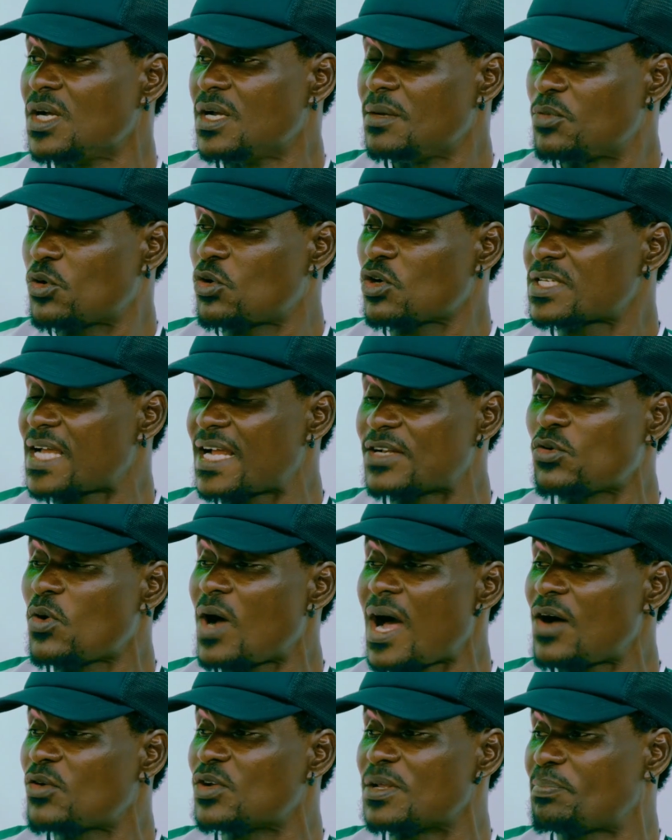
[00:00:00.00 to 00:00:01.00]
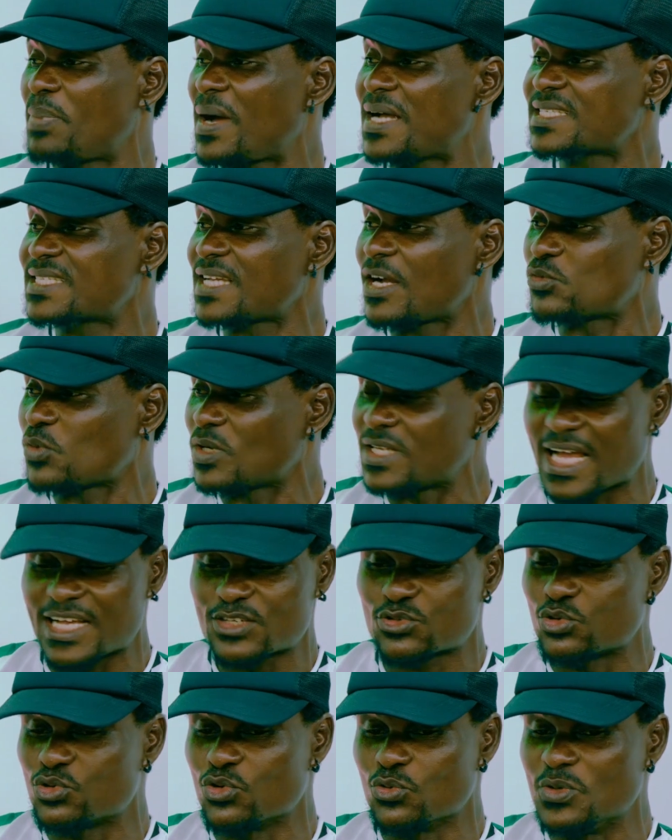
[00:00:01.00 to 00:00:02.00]
Because I know how it pans out when it has
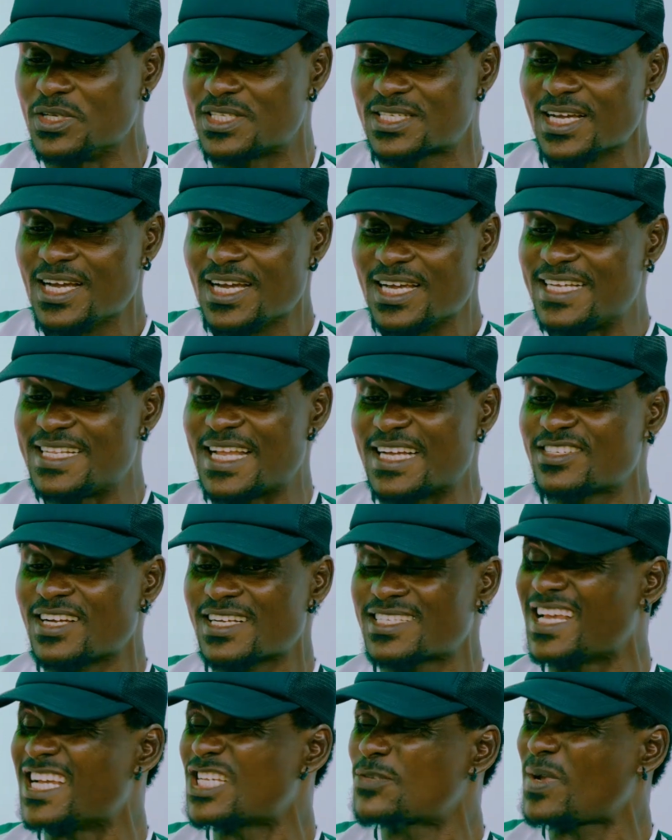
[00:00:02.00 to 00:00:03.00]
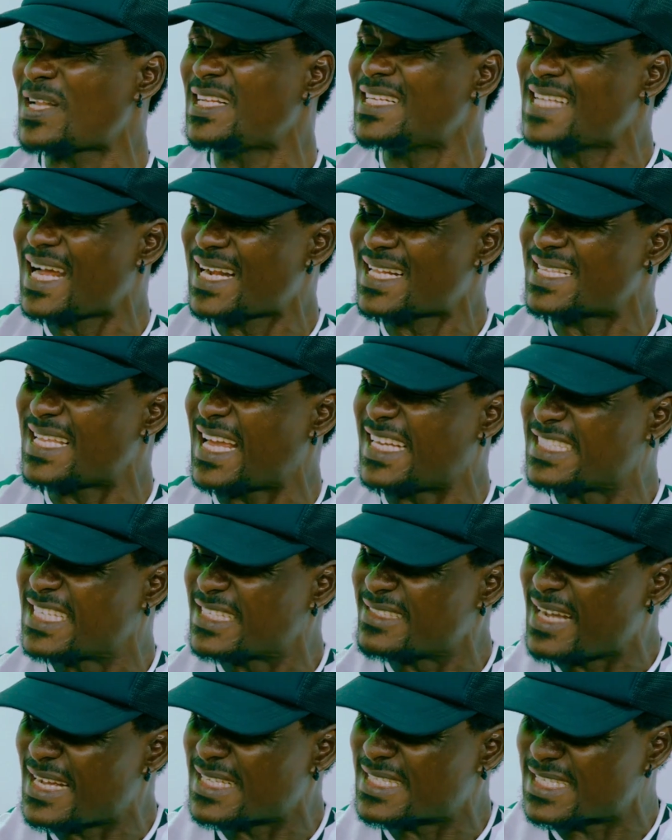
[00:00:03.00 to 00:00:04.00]
to do with a Nigerian, especially that
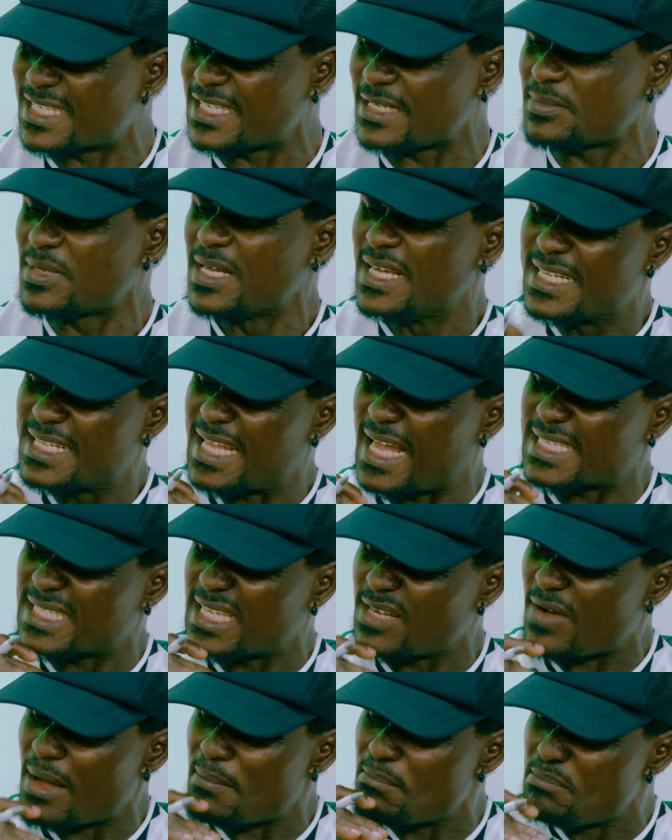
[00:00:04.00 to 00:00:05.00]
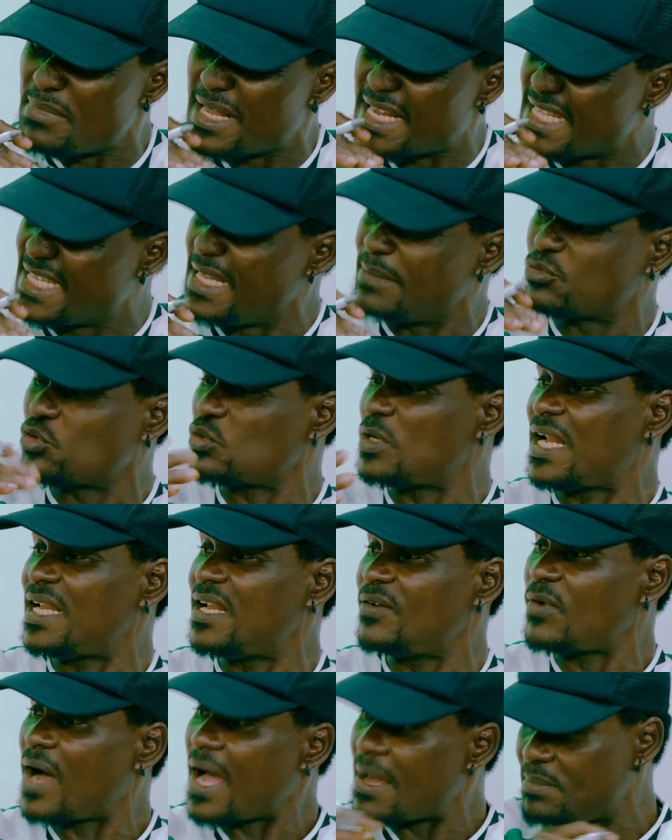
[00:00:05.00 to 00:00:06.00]
Nigerian team that's never made them to that
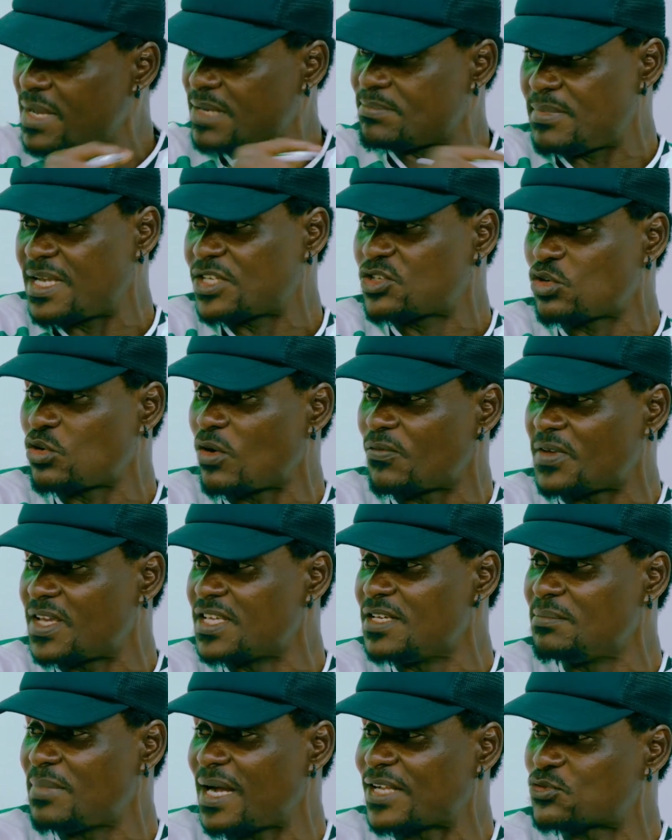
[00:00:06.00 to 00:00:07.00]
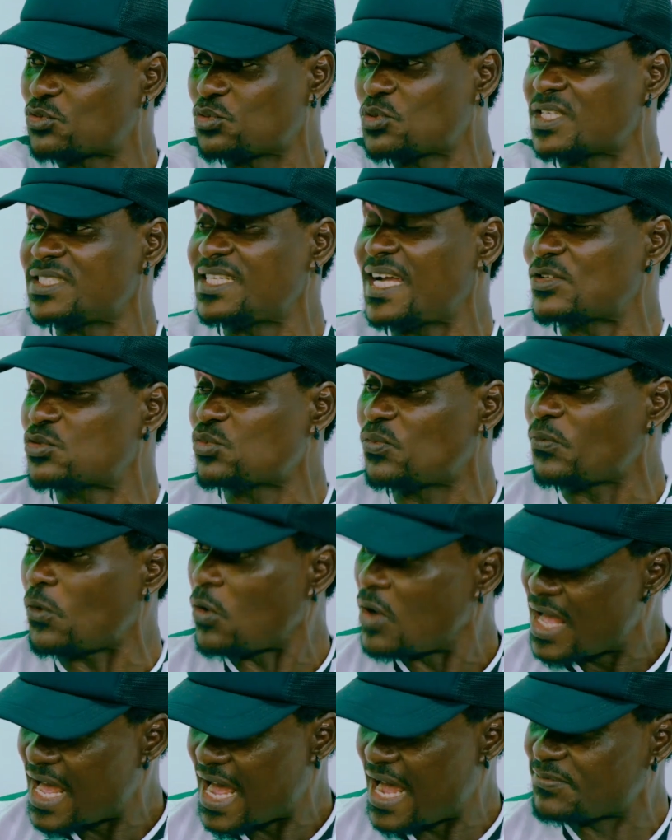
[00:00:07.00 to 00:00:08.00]
level. I made mention of Eyimba 2-3 and 2-4.
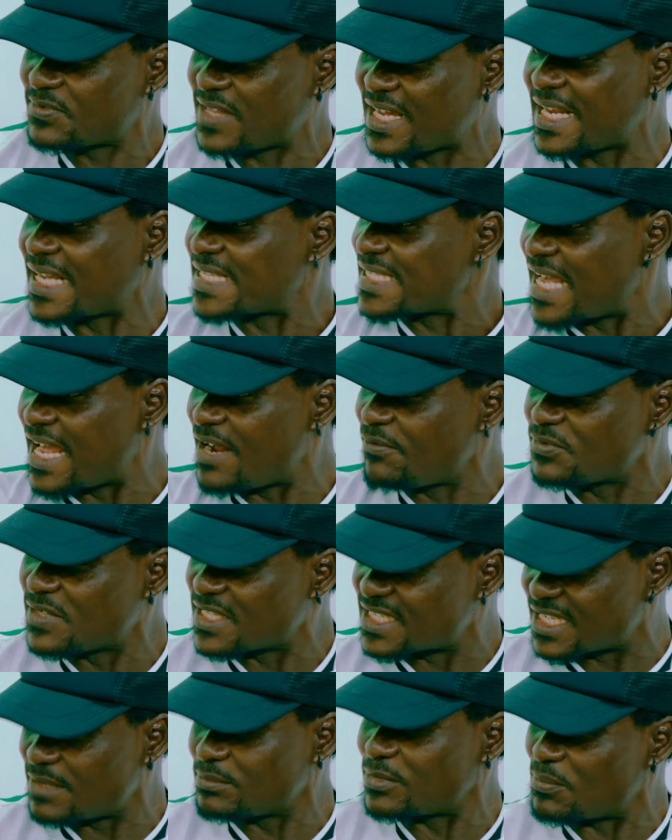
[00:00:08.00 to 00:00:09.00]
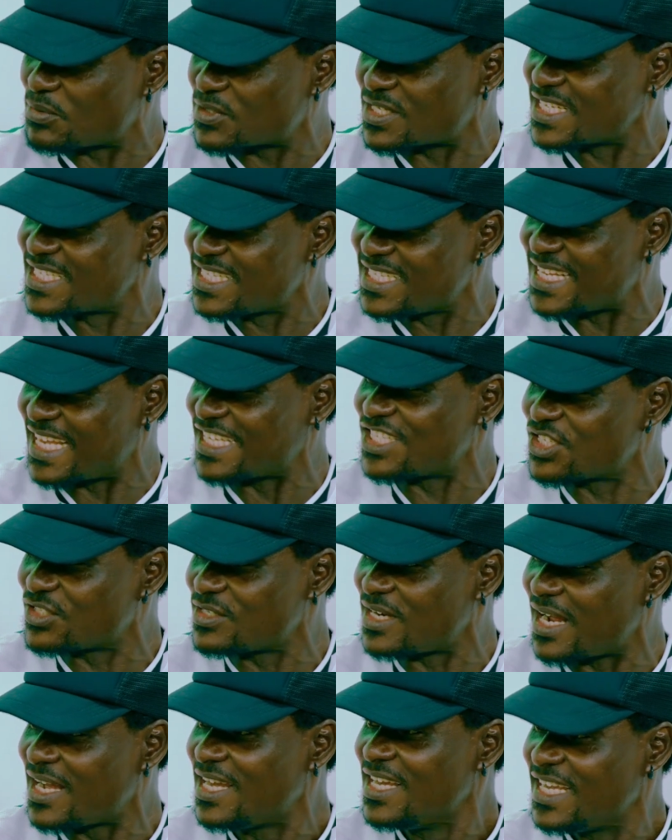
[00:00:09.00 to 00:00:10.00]
After that, every team representing
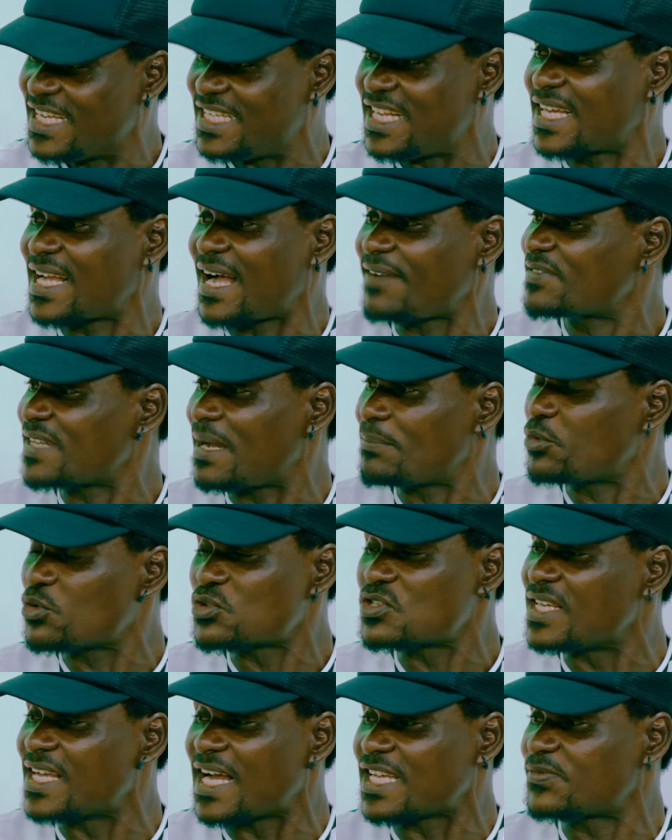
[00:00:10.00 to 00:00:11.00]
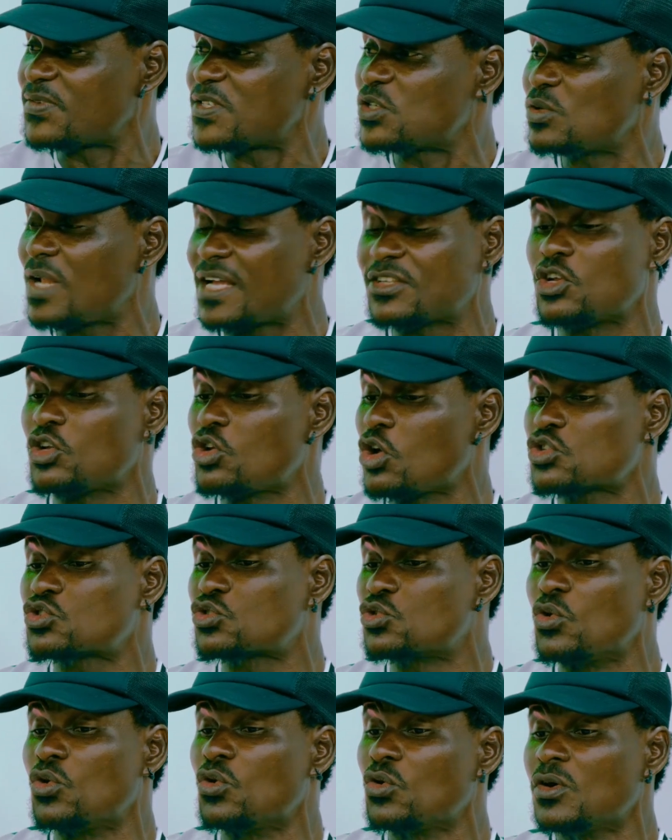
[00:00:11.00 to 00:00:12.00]
Nigeria in the CAF Champions League has fizzled that. They just
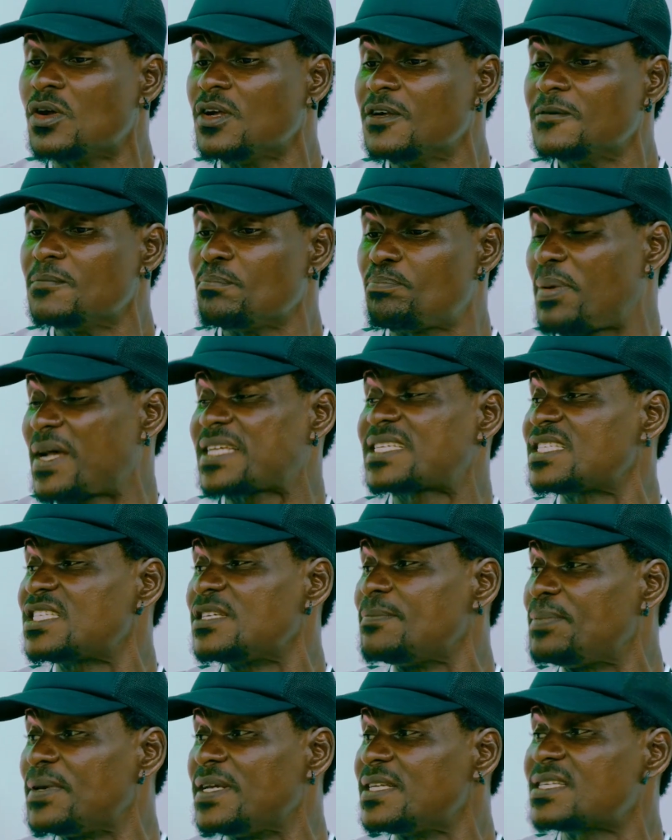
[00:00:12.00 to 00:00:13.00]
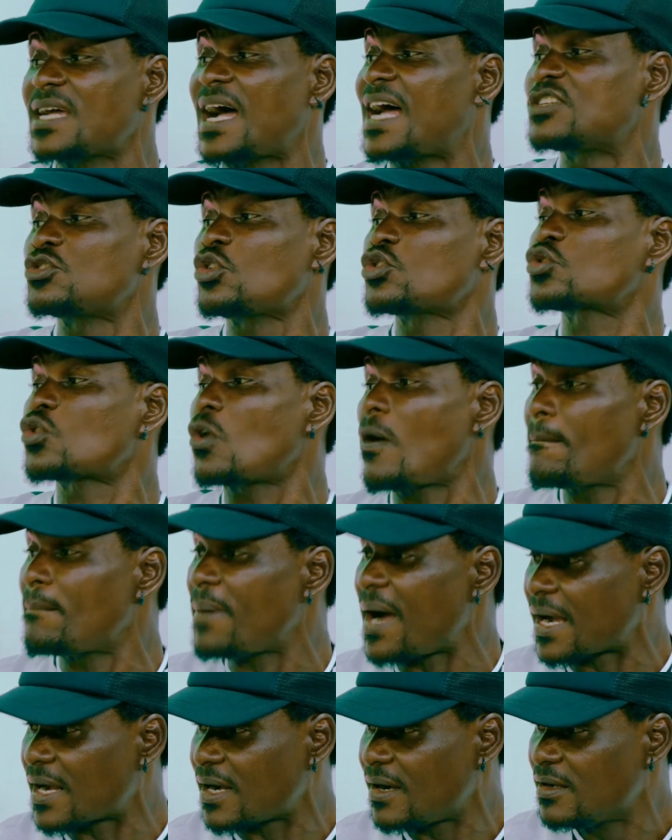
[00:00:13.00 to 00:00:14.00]
go participate and just come
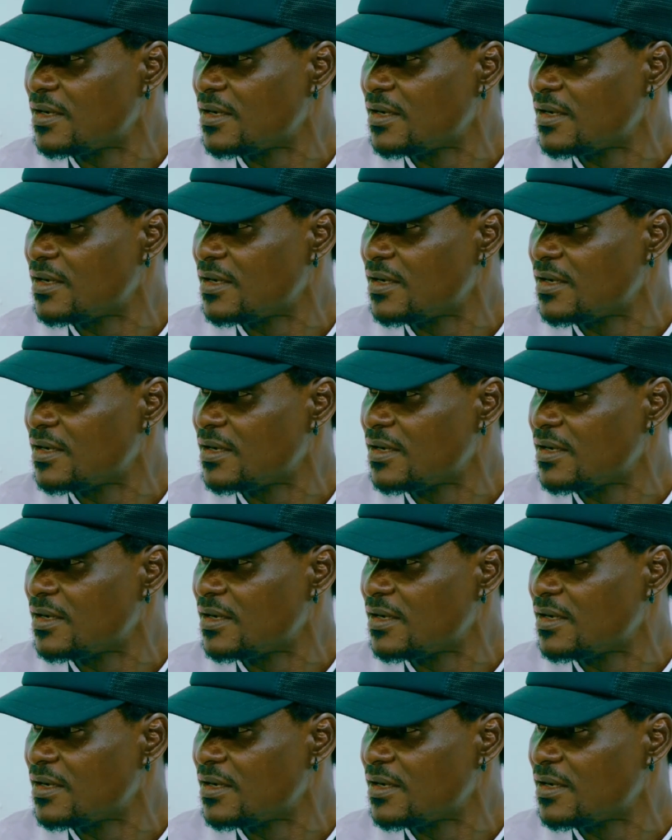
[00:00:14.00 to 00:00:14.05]
back.